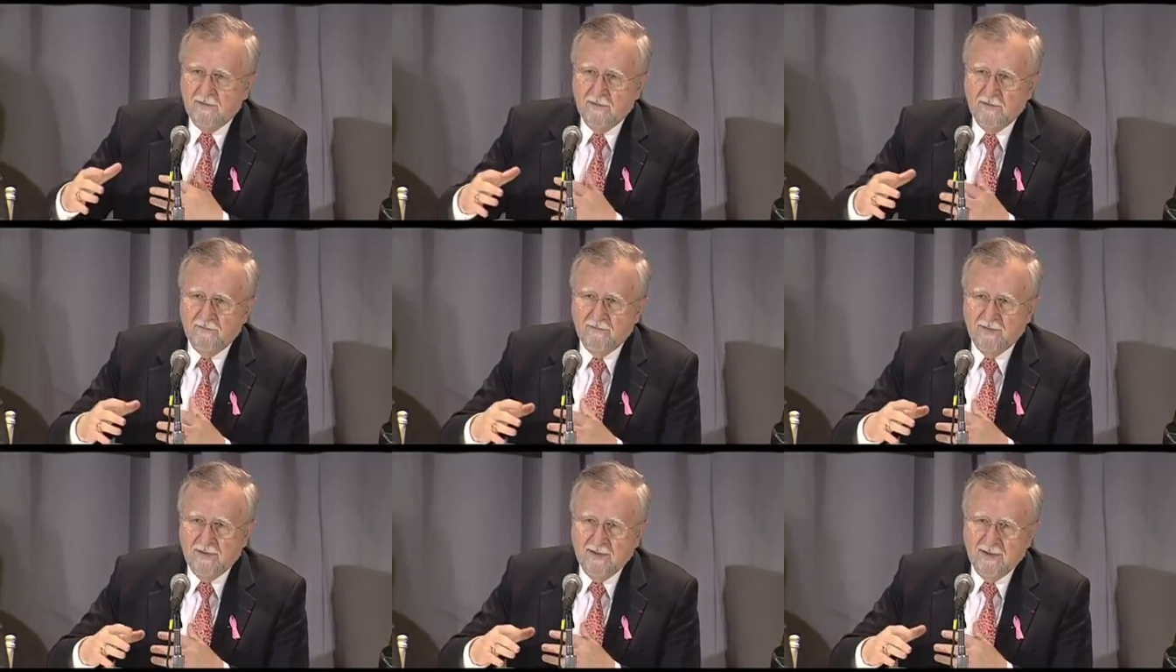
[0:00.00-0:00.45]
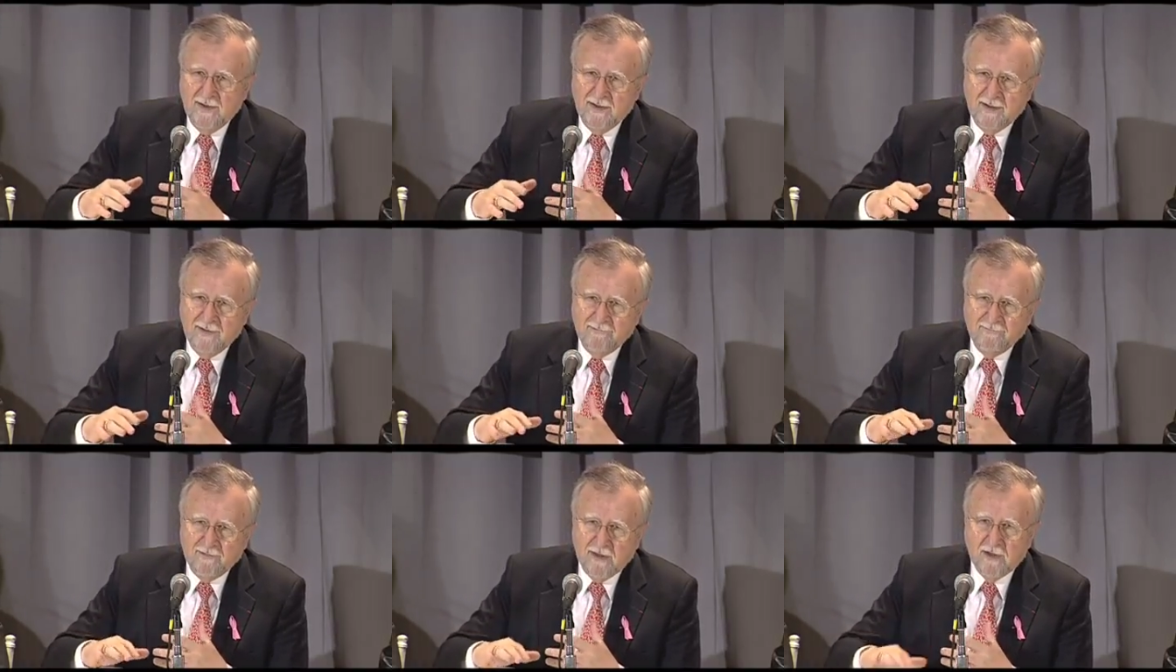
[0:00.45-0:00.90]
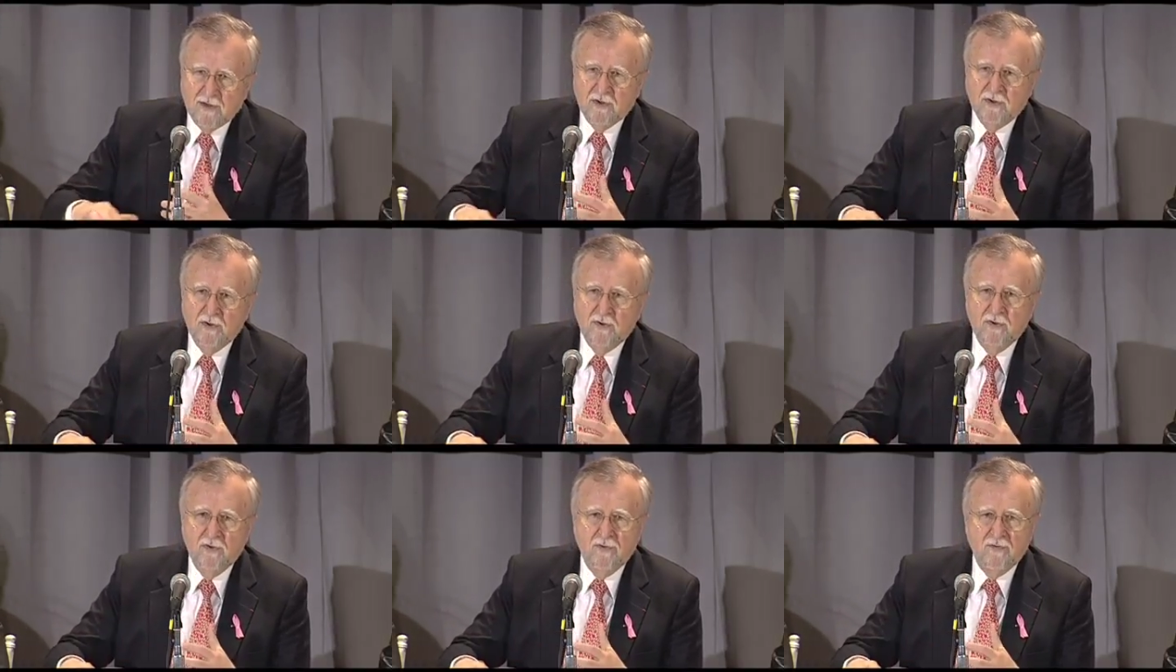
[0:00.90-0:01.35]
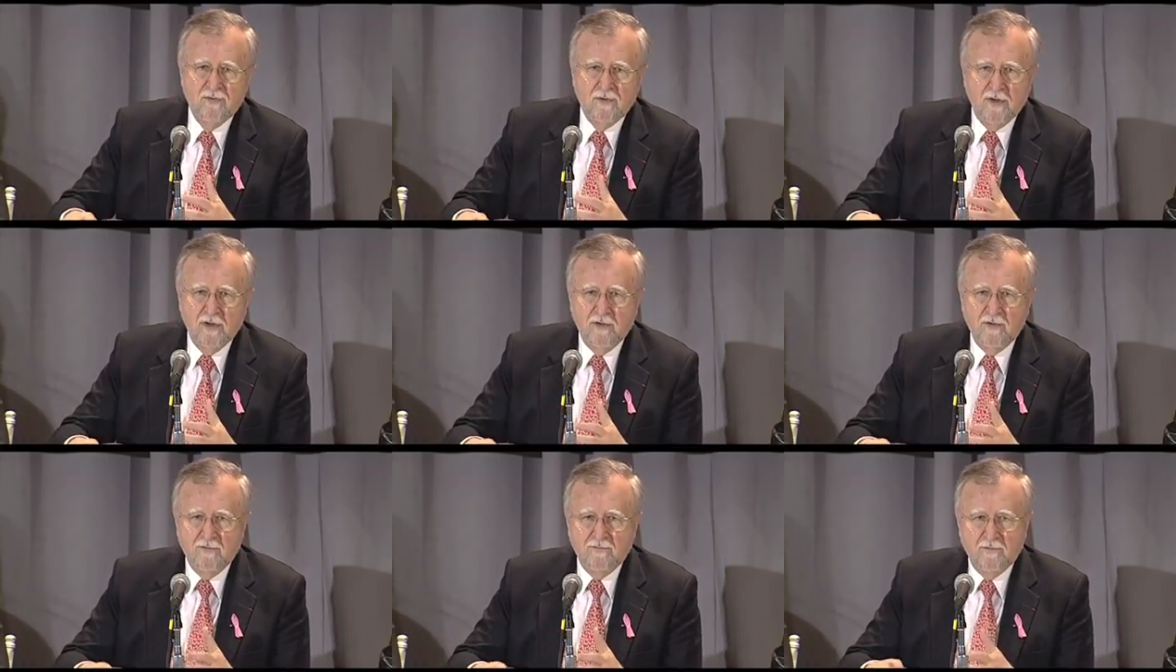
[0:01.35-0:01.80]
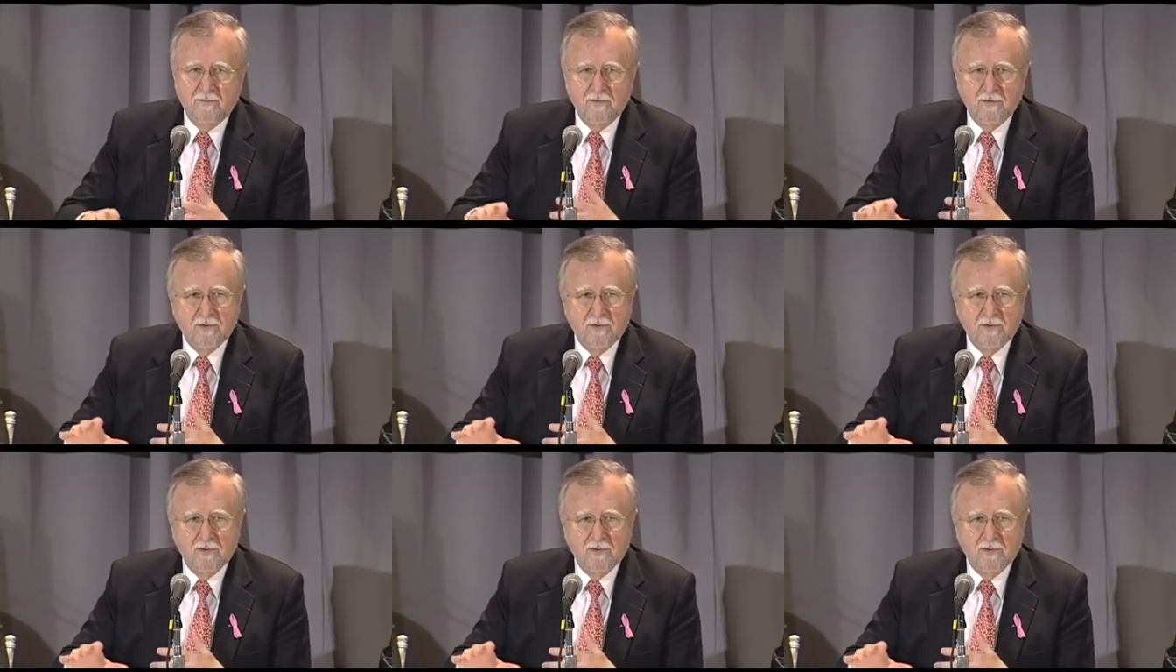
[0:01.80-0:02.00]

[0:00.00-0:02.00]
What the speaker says: of a not-so-good drug for